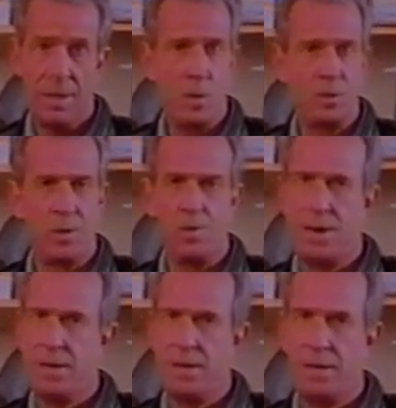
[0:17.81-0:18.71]
holds a
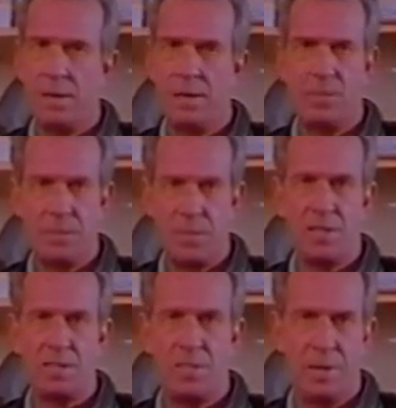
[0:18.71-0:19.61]
great deal of
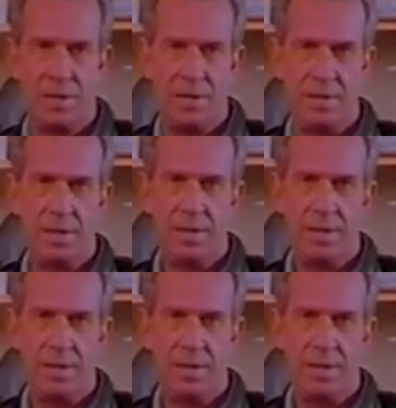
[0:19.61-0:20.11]
responsibility.